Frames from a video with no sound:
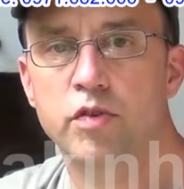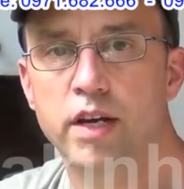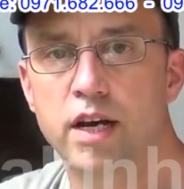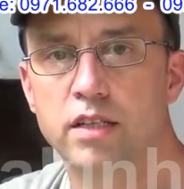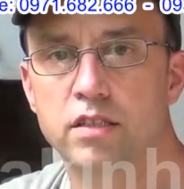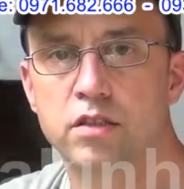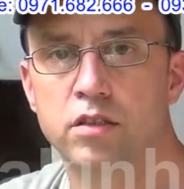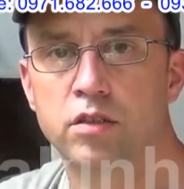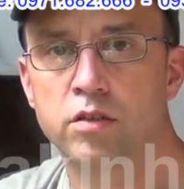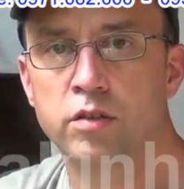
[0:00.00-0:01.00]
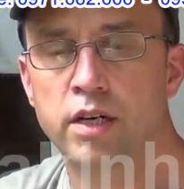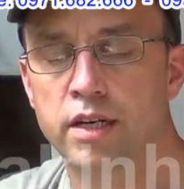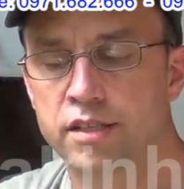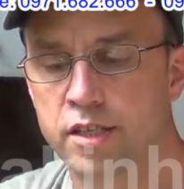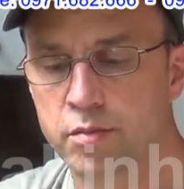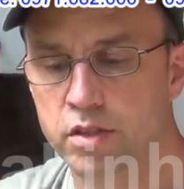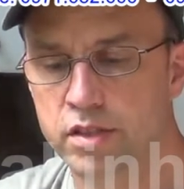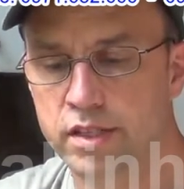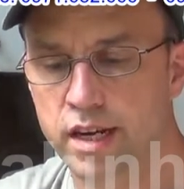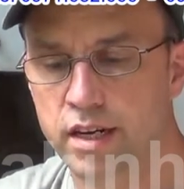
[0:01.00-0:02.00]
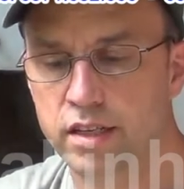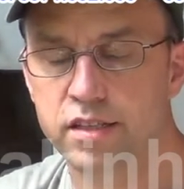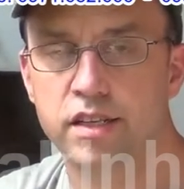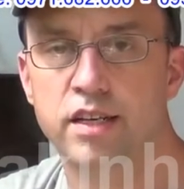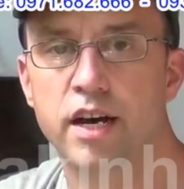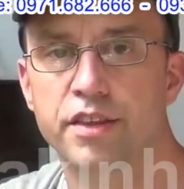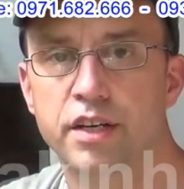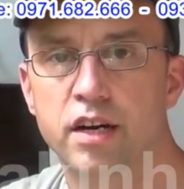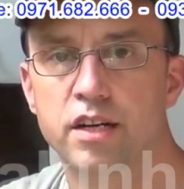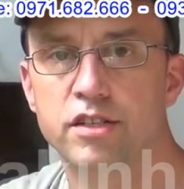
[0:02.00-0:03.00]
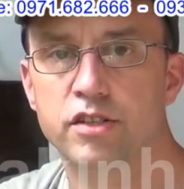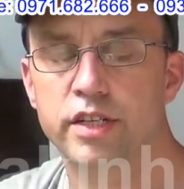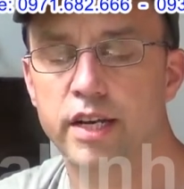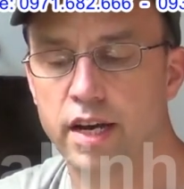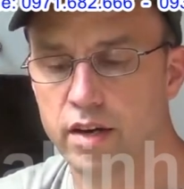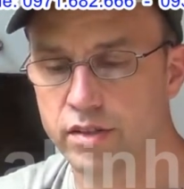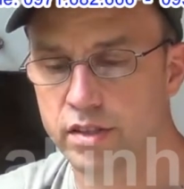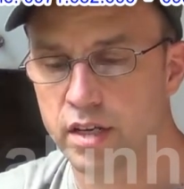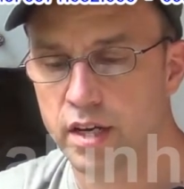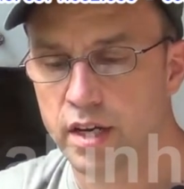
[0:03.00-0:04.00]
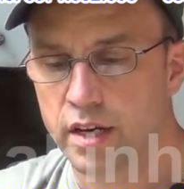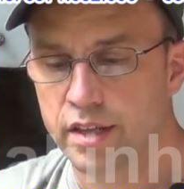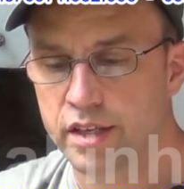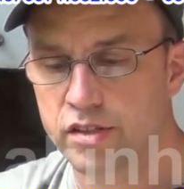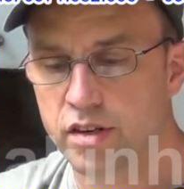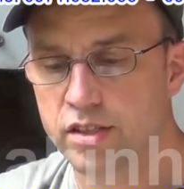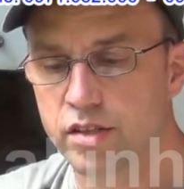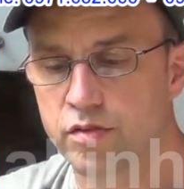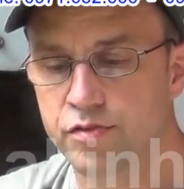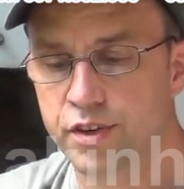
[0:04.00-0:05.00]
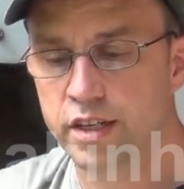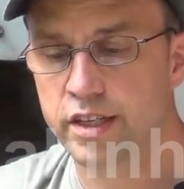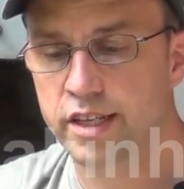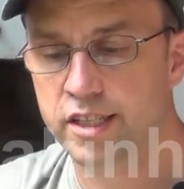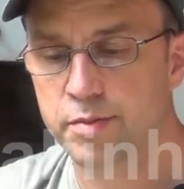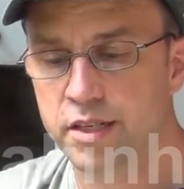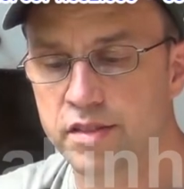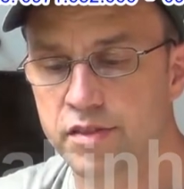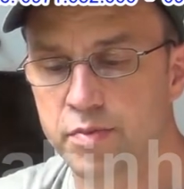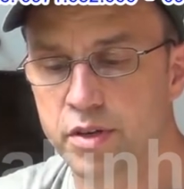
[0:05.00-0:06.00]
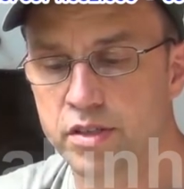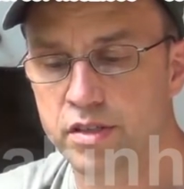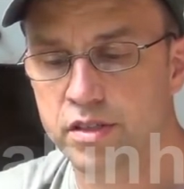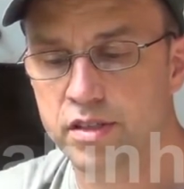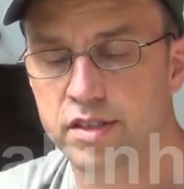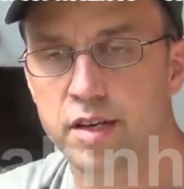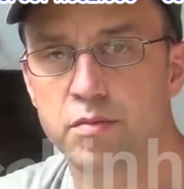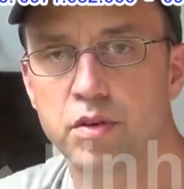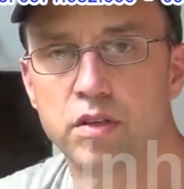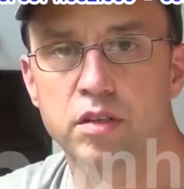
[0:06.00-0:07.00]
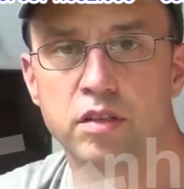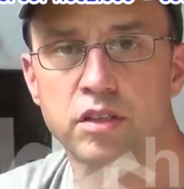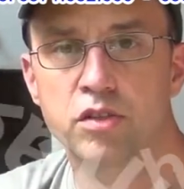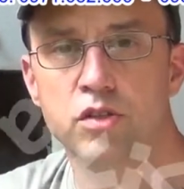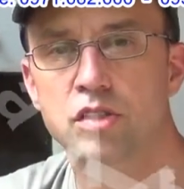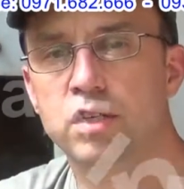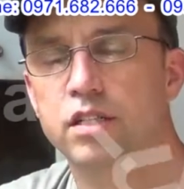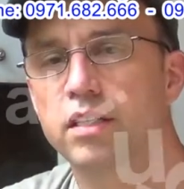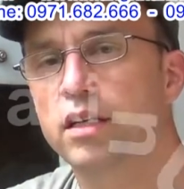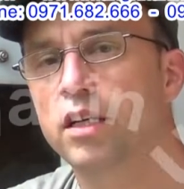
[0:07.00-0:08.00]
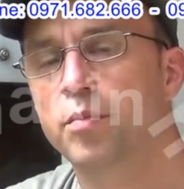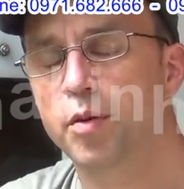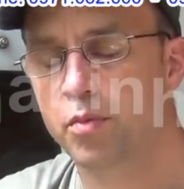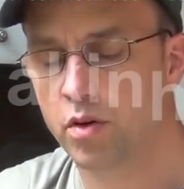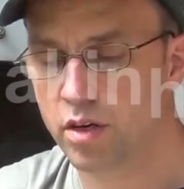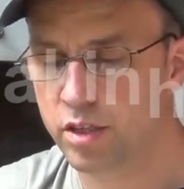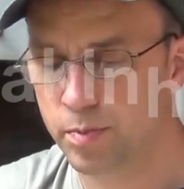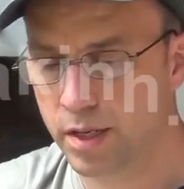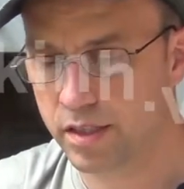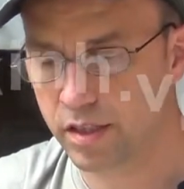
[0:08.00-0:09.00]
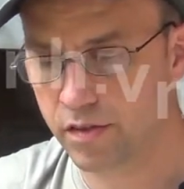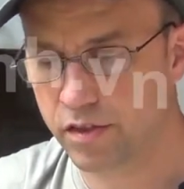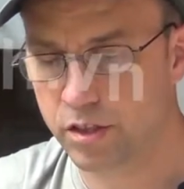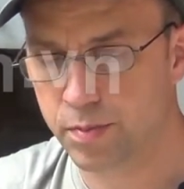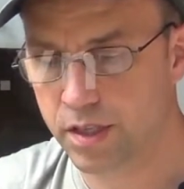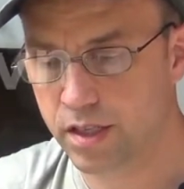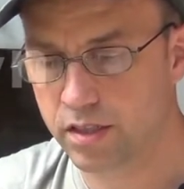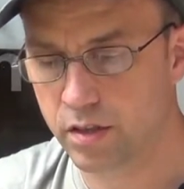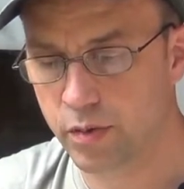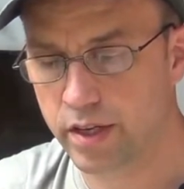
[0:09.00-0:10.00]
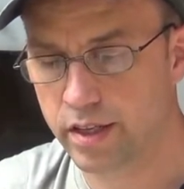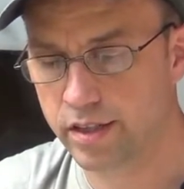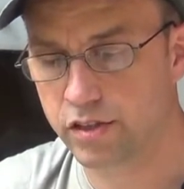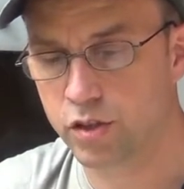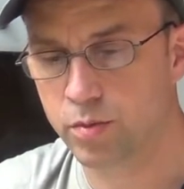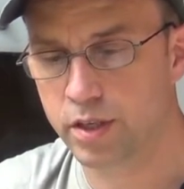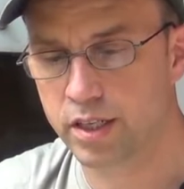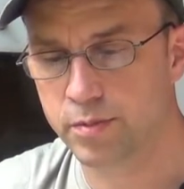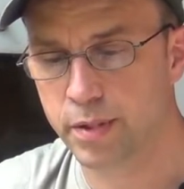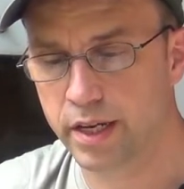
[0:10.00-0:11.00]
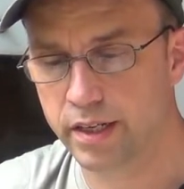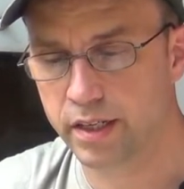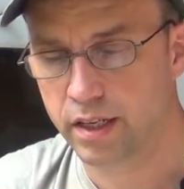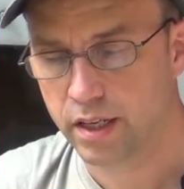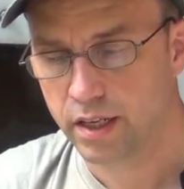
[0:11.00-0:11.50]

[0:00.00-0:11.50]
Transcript: moving on to a similar style is the Gothic arch greenhouse. These are also fairly inexpensive to purchase and assemble, usually a little bit more expensive just because of the way that the tubing is bent.